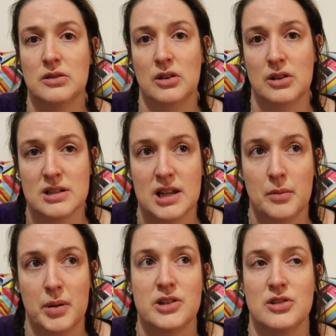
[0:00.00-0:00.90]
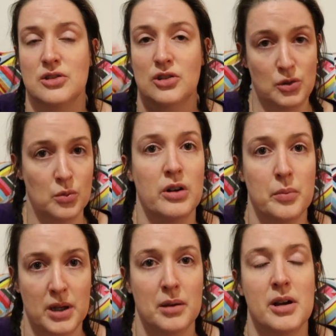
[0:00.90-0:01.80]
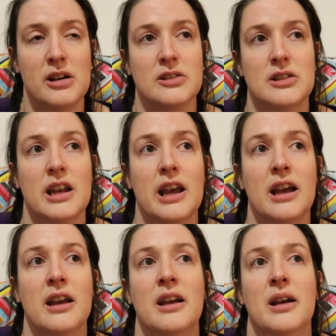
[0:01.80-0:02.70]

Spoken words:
so you can take pictures because you want to be immersed in it.